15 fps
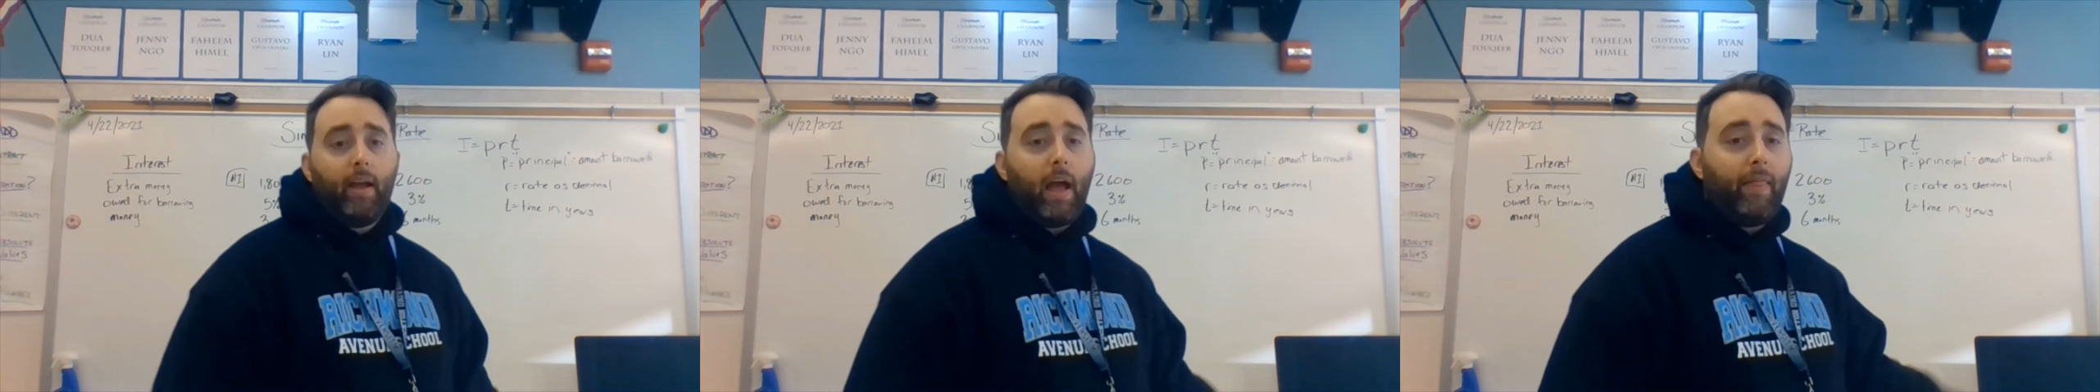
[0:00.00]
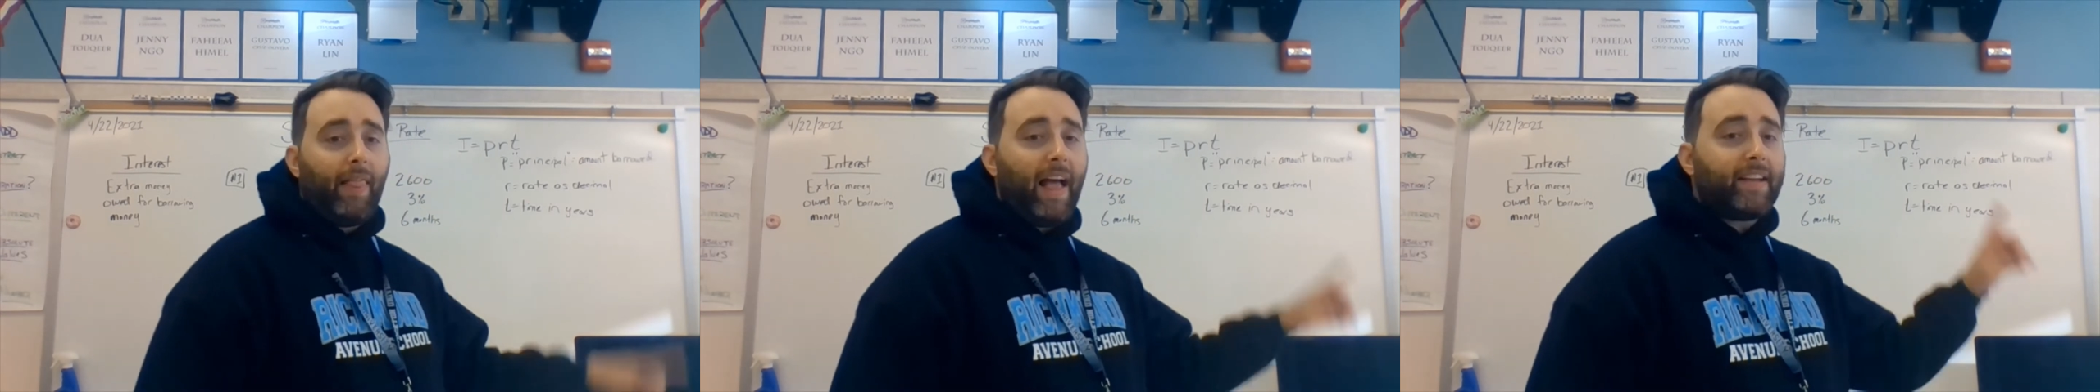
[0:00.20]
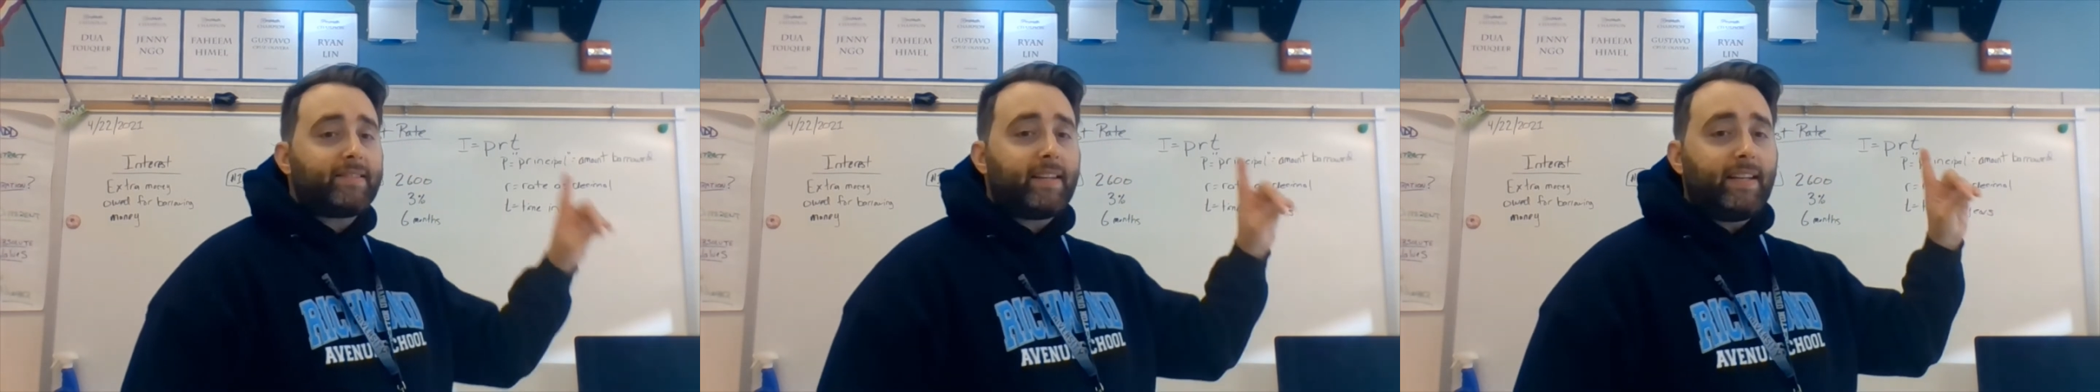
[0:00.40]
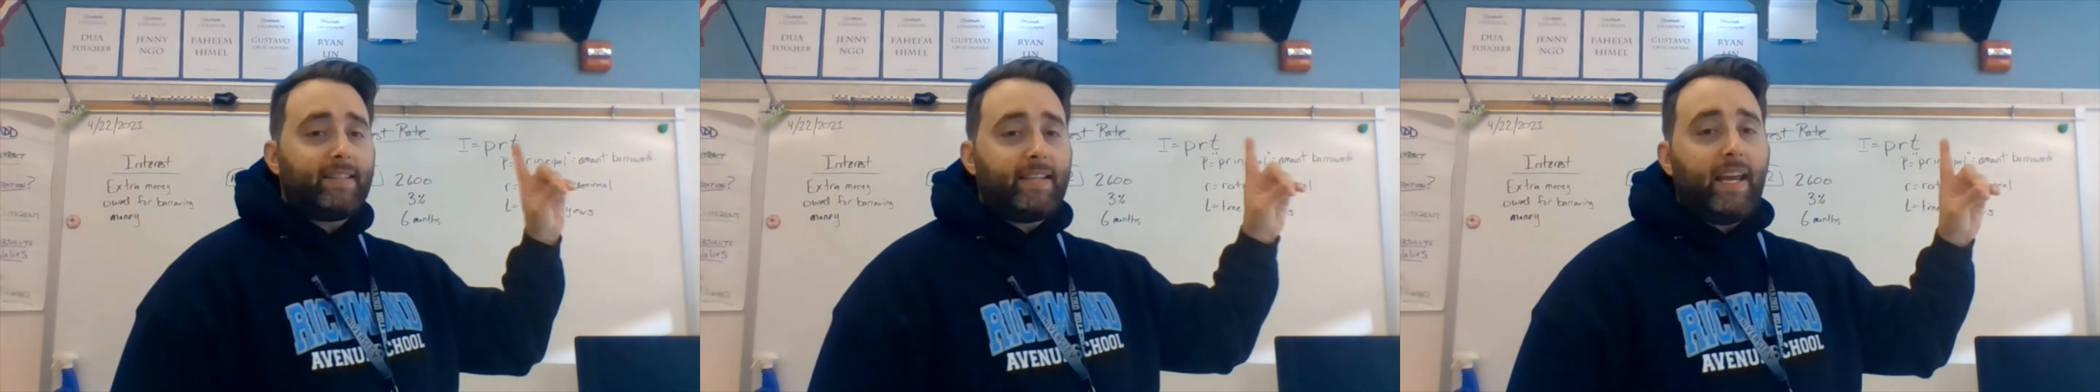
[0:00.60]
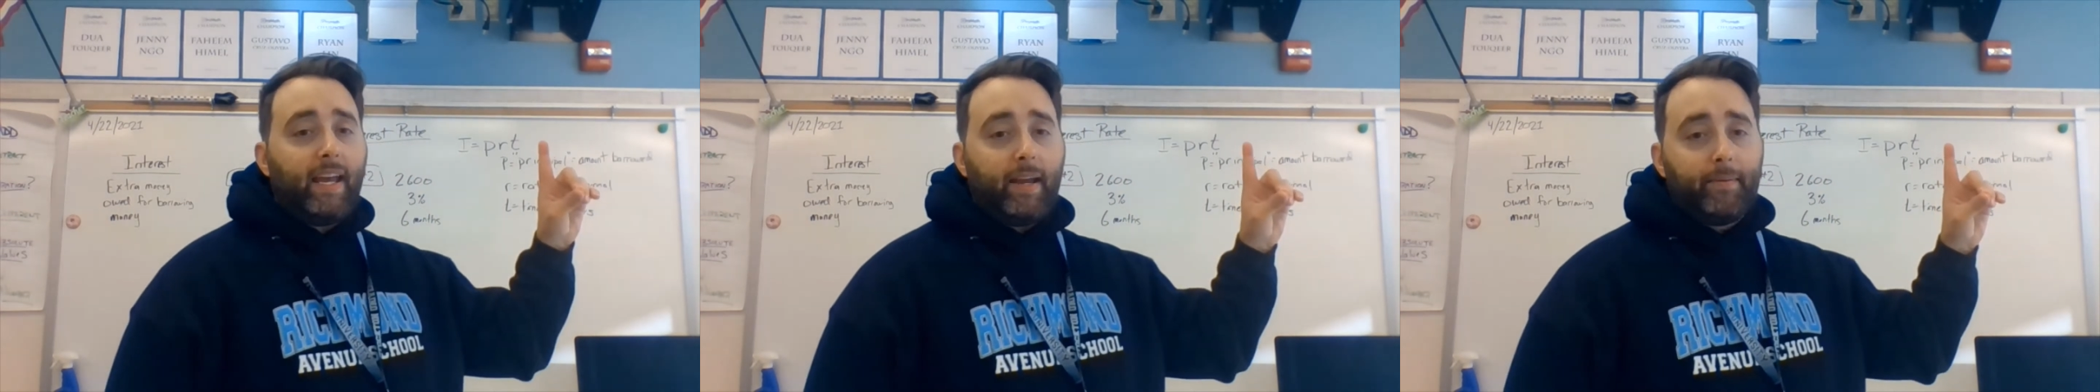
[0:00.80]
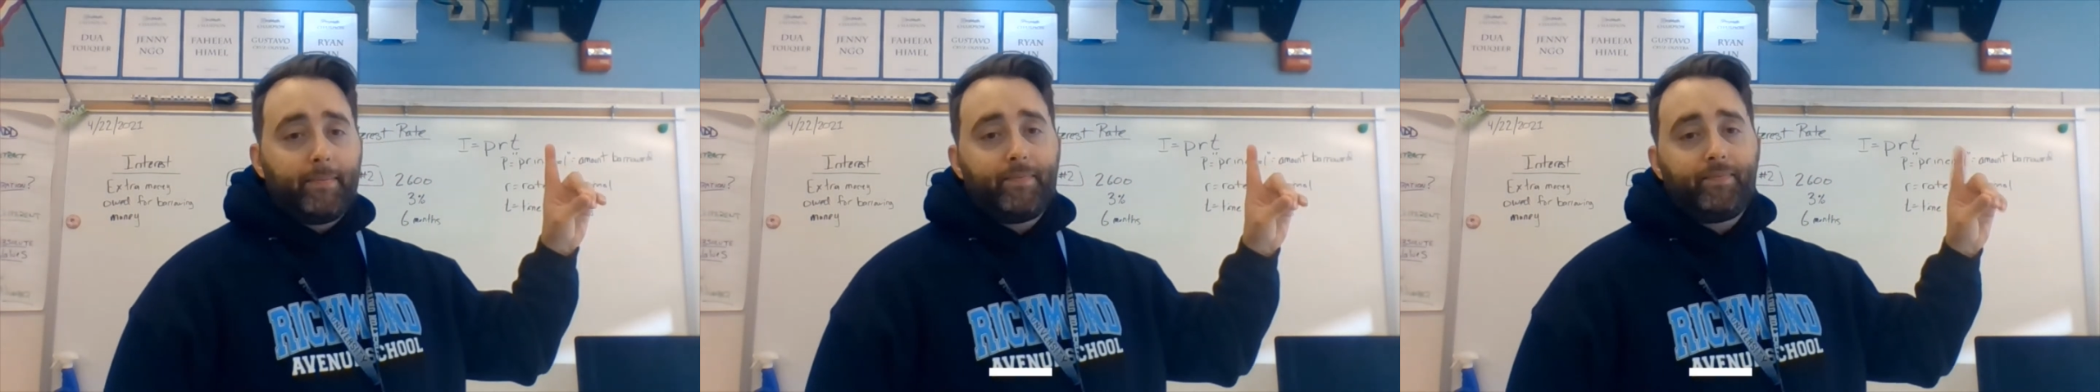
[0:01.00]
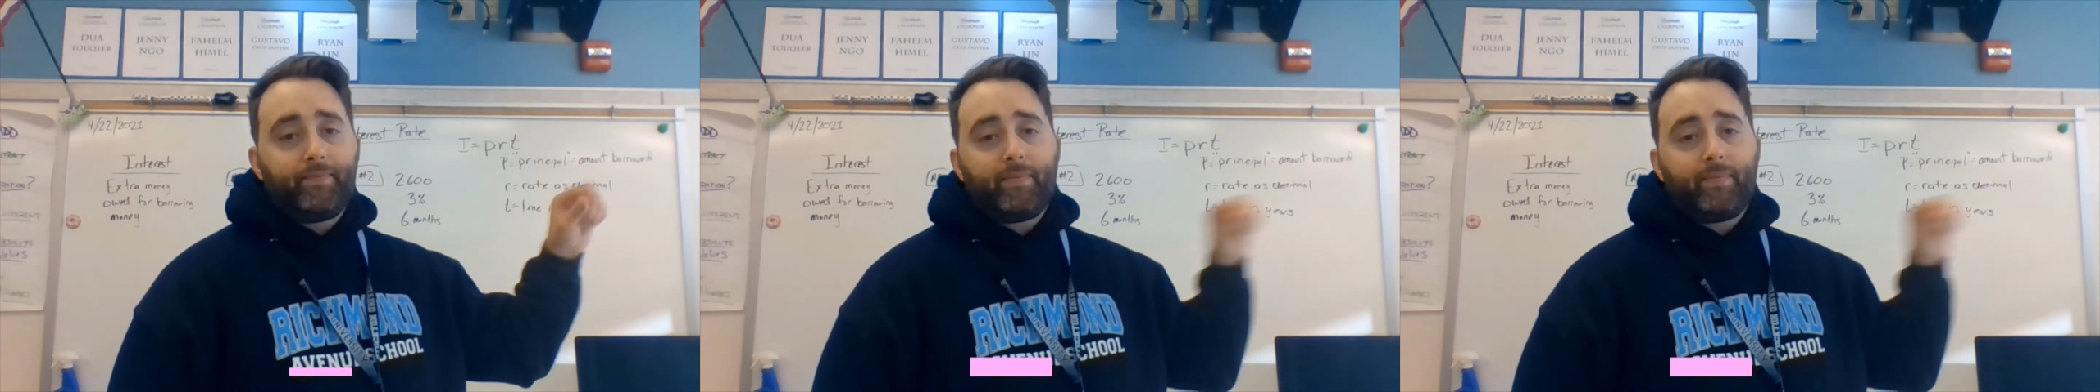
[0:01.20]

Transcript: And lastly, T.